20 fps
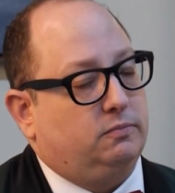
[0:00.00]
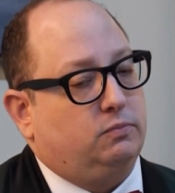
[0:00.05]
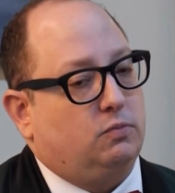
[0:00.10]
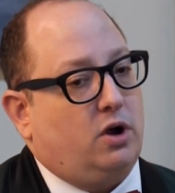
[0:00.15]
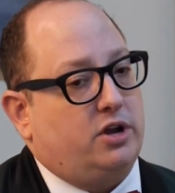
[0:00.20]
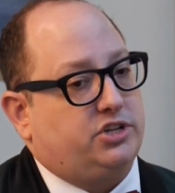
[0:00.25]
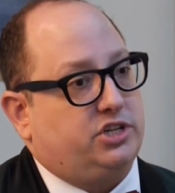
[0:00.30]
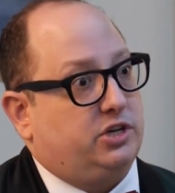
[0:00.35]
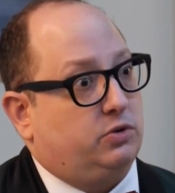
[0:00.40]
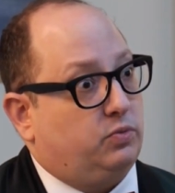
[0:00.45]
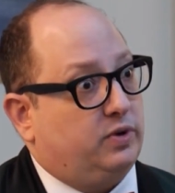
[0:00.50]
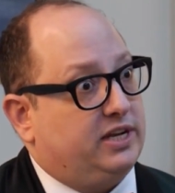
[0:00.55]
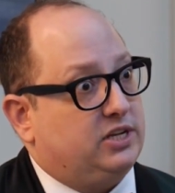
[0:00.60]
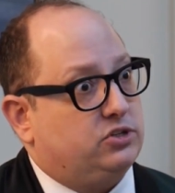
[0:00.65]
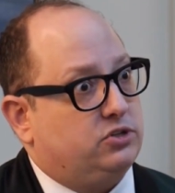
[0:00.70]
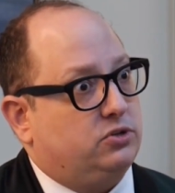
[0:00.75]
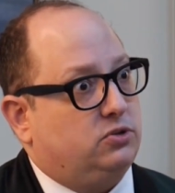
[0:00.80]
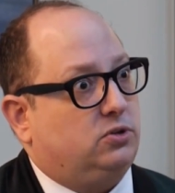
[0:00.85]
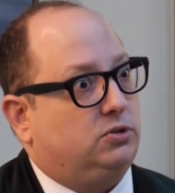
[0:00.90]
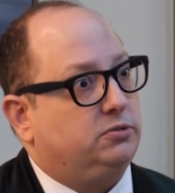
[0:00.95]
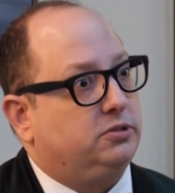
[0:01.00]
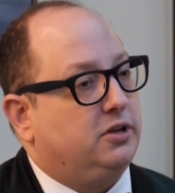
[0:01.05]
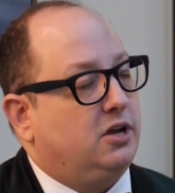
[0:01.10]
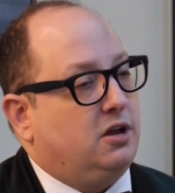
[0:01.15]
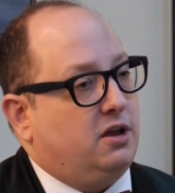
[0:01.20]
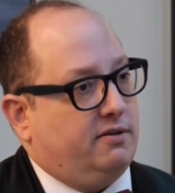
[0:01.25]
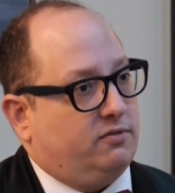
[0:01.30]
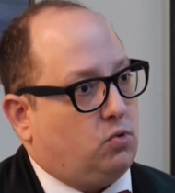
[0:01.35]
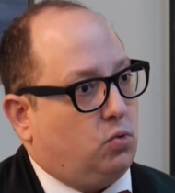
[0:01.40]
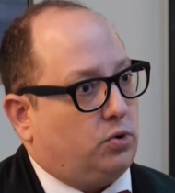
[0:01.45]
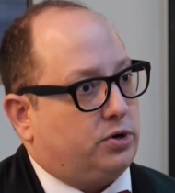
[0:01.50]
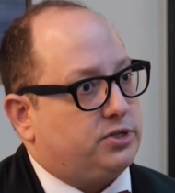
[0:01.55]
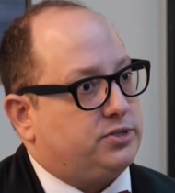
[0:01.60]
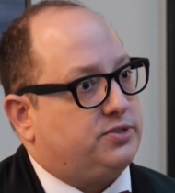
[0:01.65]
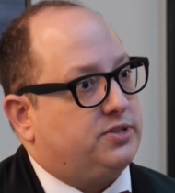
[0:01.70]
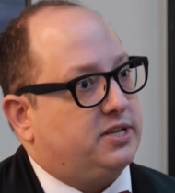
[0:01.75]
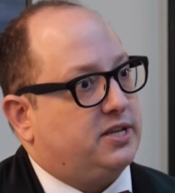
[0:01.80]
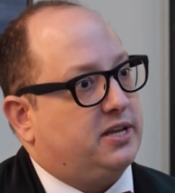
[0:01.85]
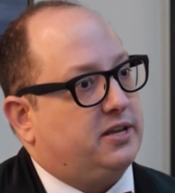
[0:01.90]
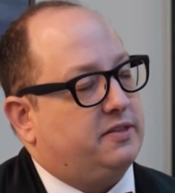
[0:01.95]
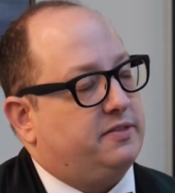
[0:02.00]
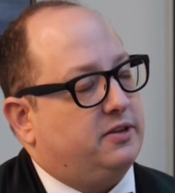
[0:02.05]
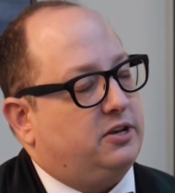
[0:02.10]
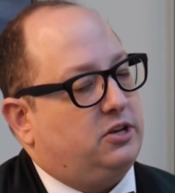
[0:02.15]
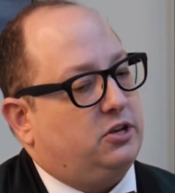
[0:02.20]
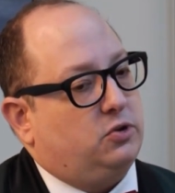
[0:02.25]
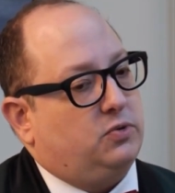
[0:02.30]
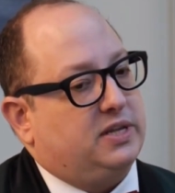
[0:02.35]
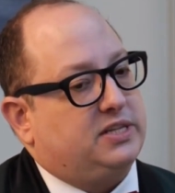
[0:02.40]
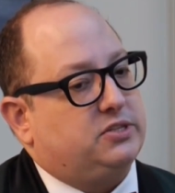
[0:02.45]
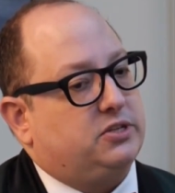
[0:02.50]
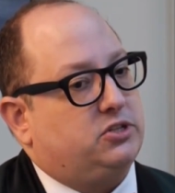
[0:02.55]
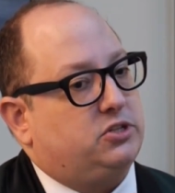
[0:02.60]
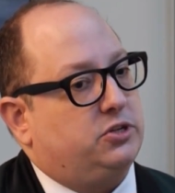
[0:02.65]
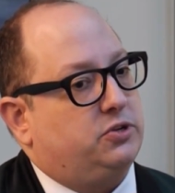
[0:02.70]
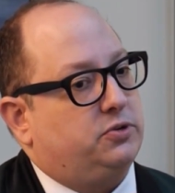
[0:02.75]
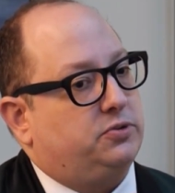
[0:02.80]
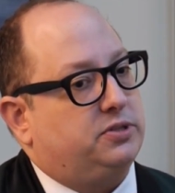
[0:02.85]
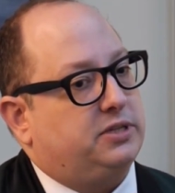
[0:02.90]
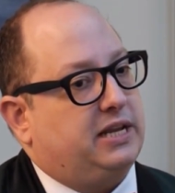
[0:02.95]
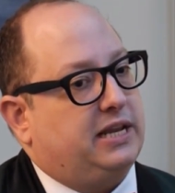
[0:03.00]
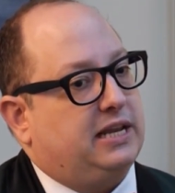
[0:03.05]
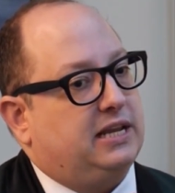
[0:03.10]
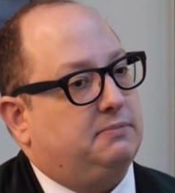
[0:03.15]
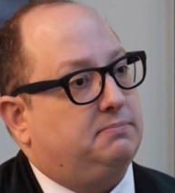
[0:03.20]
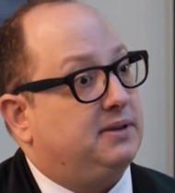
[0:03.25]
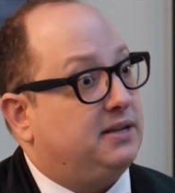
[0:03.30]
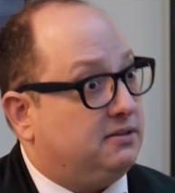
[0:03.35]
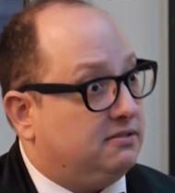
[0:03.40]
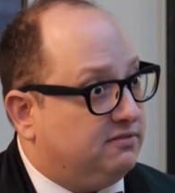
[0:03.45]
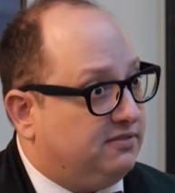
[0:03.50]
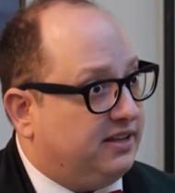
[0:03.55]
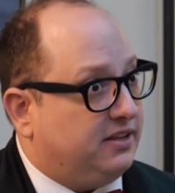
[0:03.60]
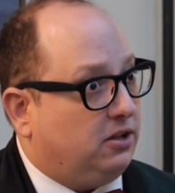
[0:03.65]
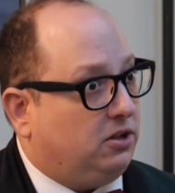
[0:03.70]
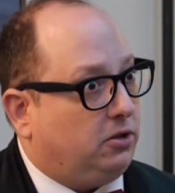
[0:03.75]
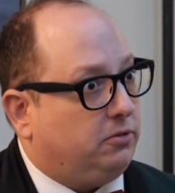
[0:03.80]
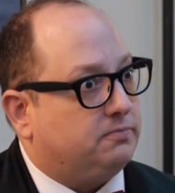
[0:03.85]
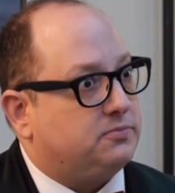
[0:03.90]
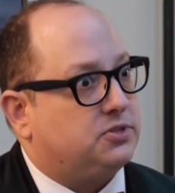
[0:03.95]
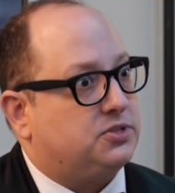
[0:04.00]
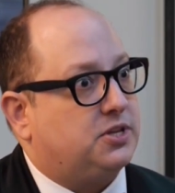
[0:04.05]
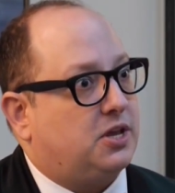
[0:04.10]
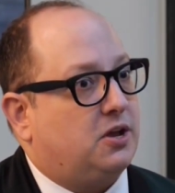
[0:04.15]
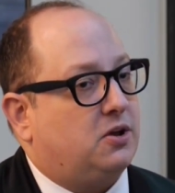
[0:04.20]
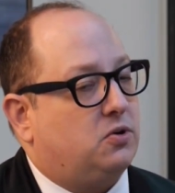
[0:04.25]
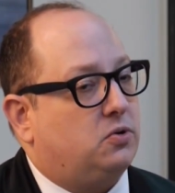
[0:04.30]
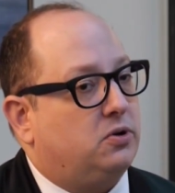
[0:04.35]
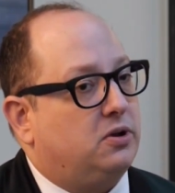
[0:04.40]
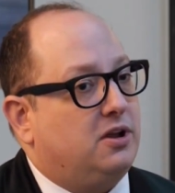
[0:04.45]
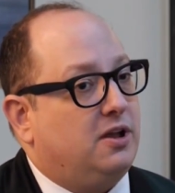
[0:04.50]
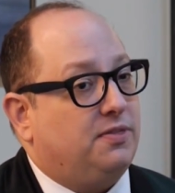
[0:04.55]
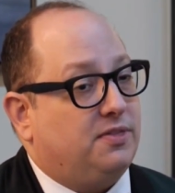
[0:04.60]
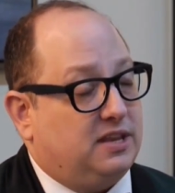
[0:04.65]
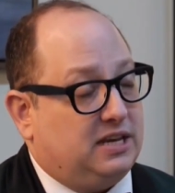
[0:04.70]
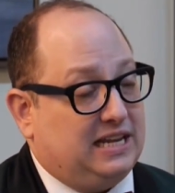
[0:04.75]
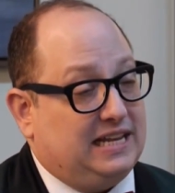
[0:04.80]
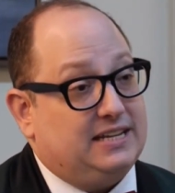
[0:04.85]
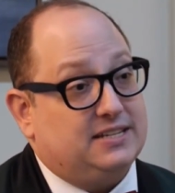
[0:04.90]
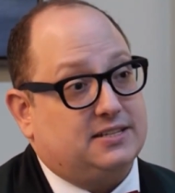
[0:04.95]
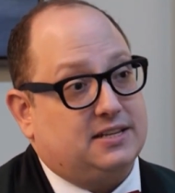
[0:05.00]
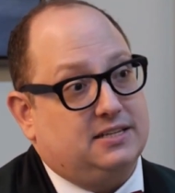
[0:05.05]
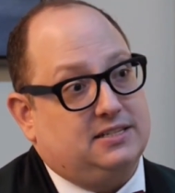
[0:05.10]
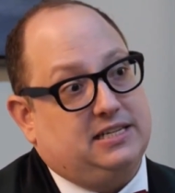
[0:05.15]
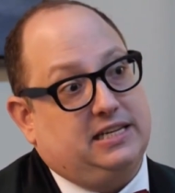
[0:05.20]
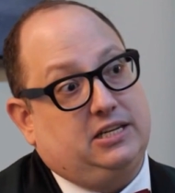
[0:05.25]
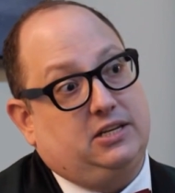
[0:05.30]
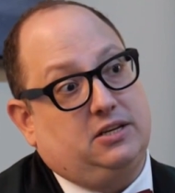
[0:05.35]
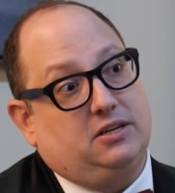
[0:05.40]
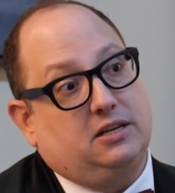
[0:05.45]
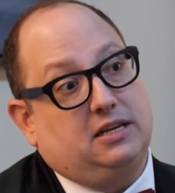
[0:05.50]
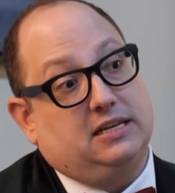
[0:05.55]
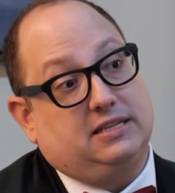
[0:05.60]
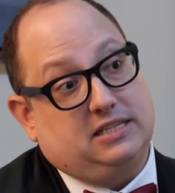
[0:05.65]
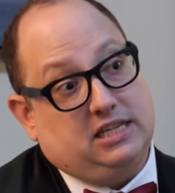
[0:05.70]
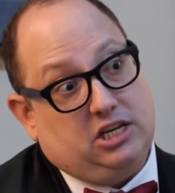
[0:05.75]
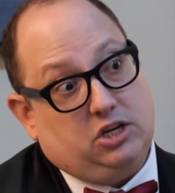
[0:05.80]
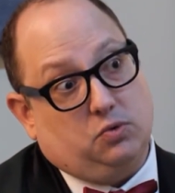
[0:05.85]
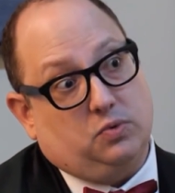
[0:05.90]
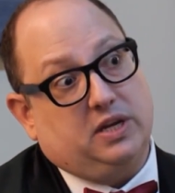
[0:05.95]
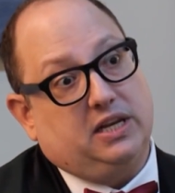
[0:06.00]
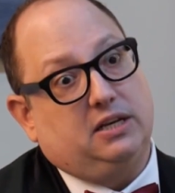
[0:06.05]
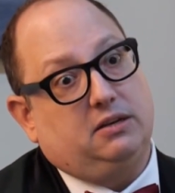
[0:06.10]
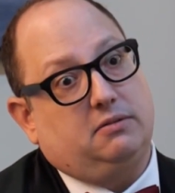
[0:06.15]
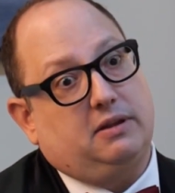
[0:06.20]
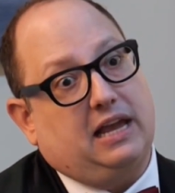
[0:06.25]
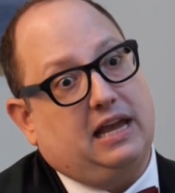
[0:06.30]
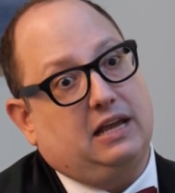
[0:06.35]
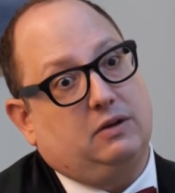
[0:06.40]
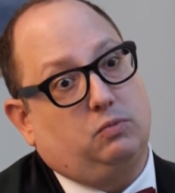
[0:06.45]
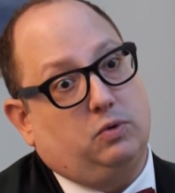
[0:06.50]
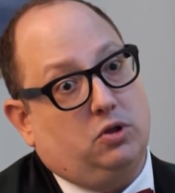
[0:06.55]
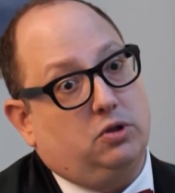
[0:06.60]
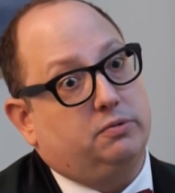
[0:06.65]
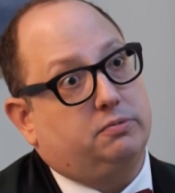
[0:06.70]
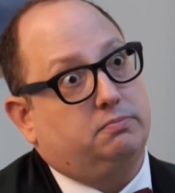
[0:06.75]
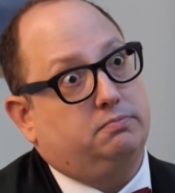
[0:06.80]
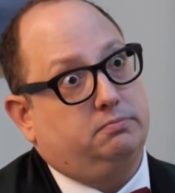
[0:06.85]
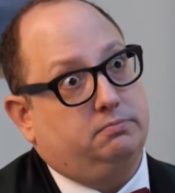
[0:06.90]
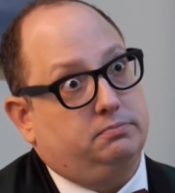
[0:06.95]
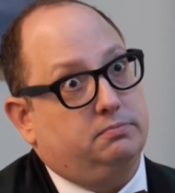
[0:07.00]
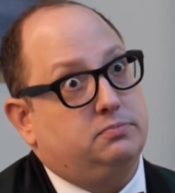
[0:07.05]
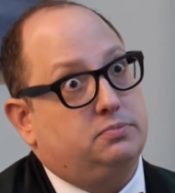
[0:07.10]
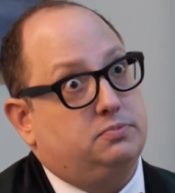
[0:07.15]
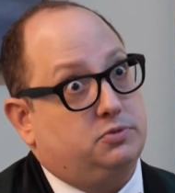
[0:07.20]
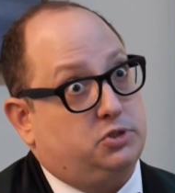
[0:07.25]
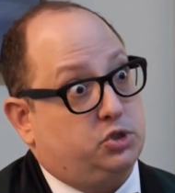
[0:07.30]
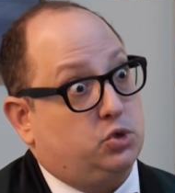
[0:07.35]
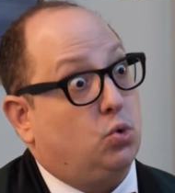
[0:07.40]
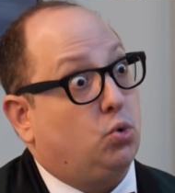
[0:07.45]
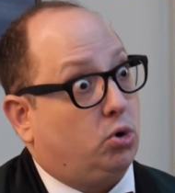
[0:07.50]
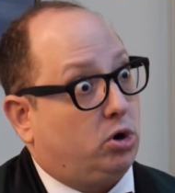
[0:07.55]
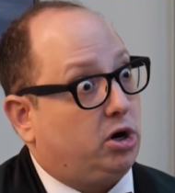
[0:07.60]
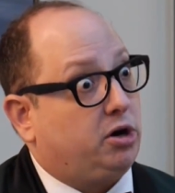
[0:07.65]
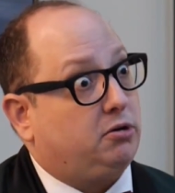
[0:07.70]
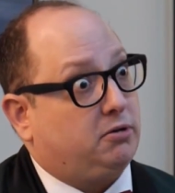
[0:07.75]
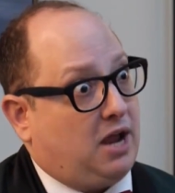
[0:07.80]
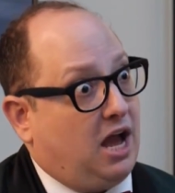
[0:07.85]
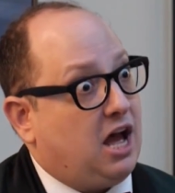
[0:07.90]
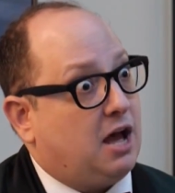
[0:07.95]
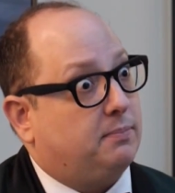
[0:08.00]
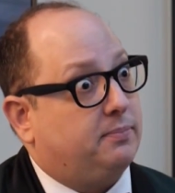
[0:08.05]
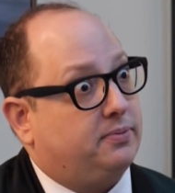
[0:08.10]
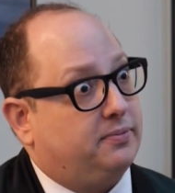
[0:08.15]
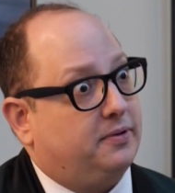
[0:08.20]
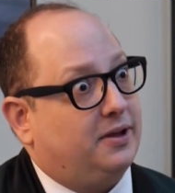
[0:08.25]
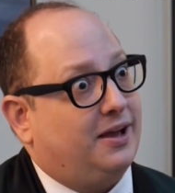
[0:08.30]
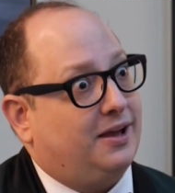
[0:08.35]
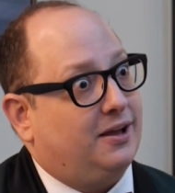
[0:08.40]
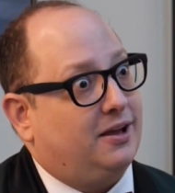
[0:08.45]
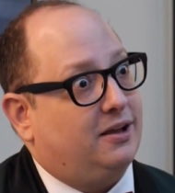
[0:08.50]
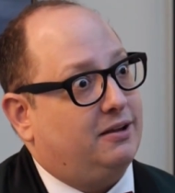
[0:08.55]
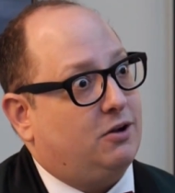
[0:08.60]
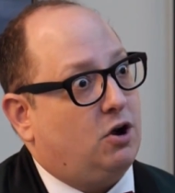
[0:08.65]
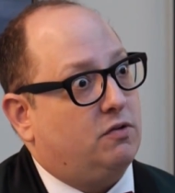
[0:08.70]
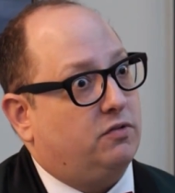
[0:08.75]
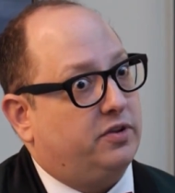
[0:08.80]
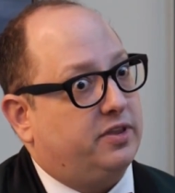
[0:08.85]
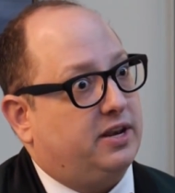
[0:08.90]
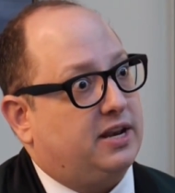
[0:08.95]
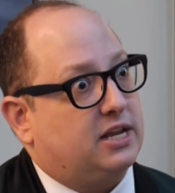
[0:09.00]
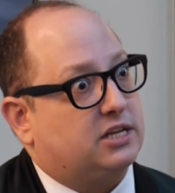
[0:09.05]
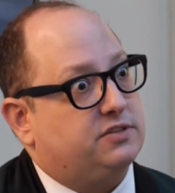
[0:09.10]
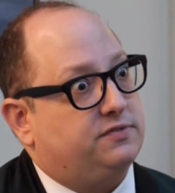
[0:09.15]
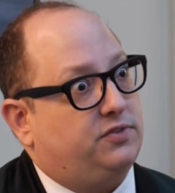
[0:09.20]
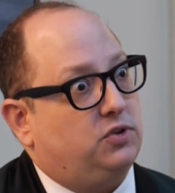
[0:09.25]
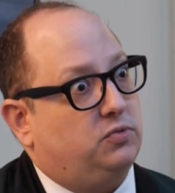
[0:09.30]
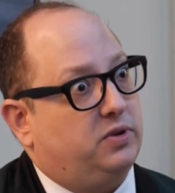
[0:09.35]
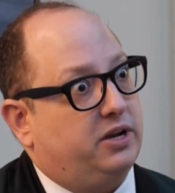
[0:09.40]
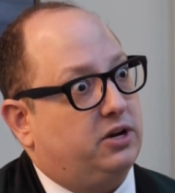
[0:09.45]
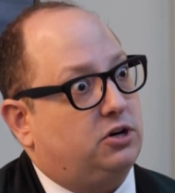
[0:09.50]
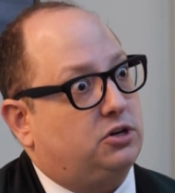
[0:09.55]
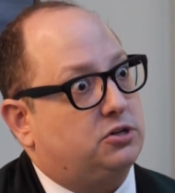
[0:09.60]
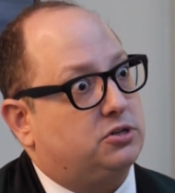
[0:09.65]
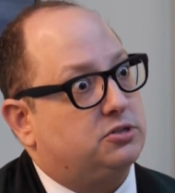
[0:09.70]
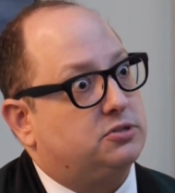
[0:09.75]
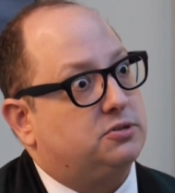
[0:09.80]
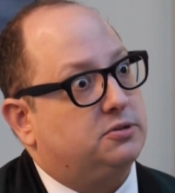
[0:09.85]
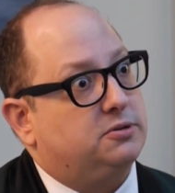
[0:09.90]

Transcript: Washington Regional, of course, the, the new institute in Bentonville. So the need is continu- continuing and will soar up uh, over the next few years.